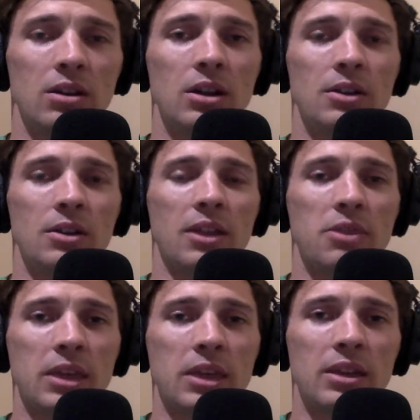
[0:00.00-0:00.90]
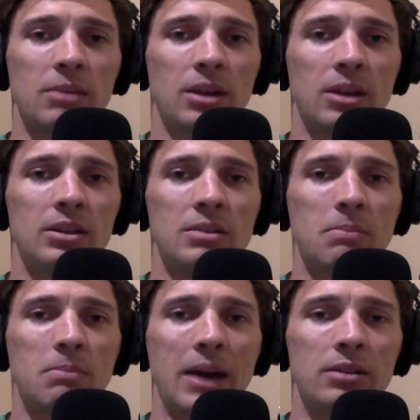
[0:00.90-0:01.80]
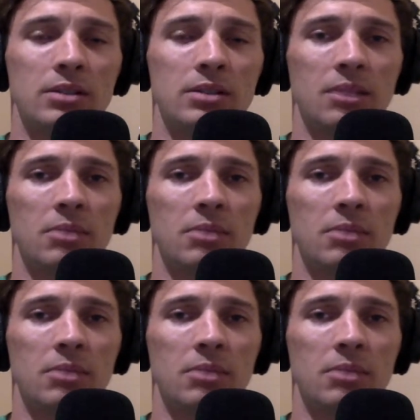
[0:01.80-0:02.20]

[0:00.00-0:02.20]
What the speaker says: They're not thinking about it. It doesn't matter to them.